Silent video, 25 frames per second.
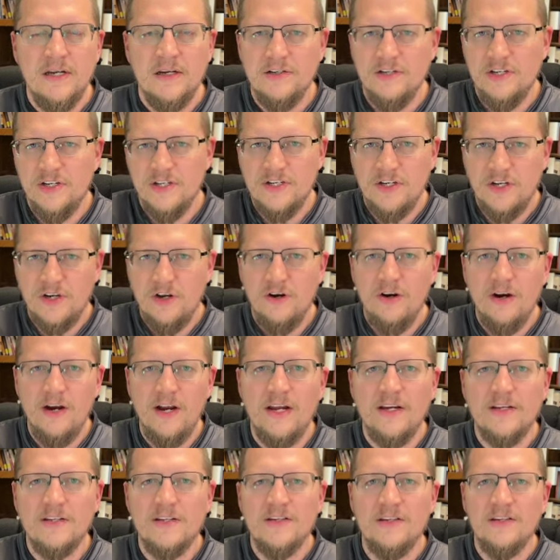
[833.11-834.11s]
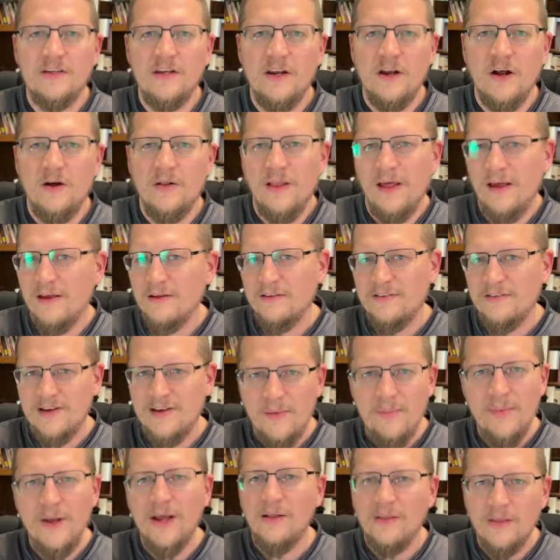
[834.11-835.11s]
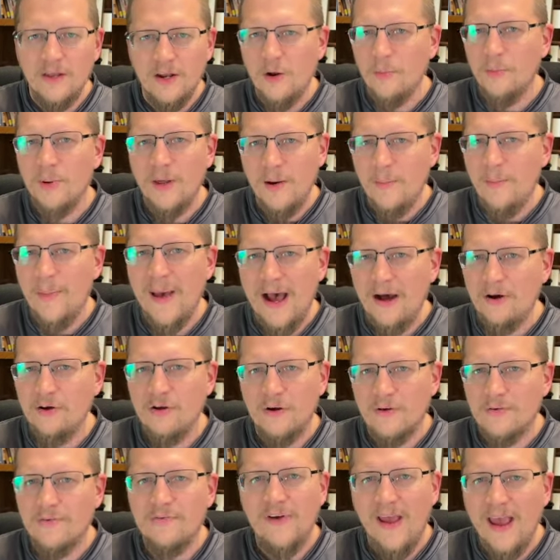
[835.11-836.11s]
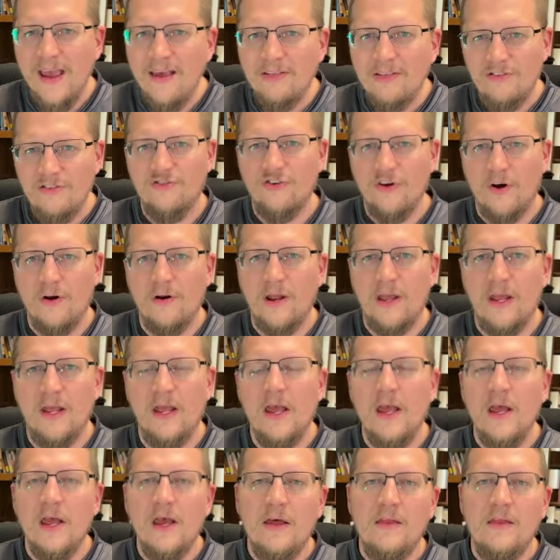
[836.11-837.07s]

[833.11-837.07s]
I'm just curious, you know, like, tell me a little bit about your faith journey,